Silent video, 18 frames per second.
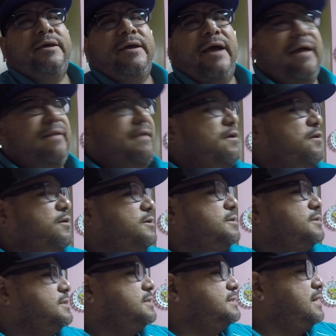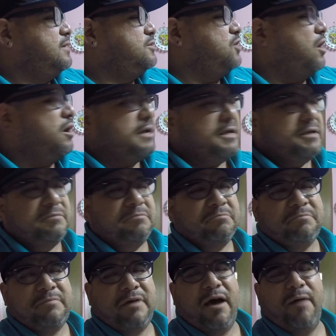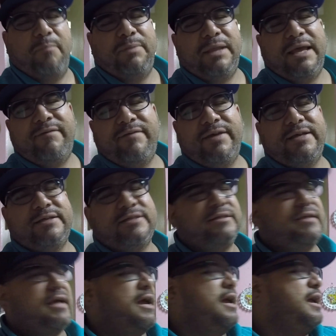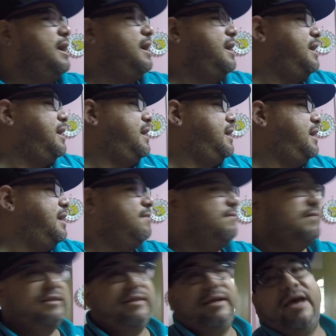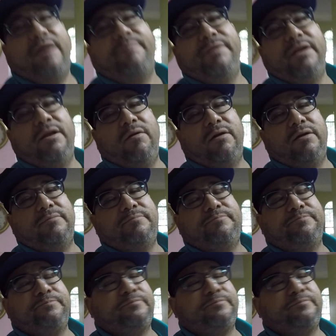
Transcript: And then they're just there talking, oblivious to everything happening around them.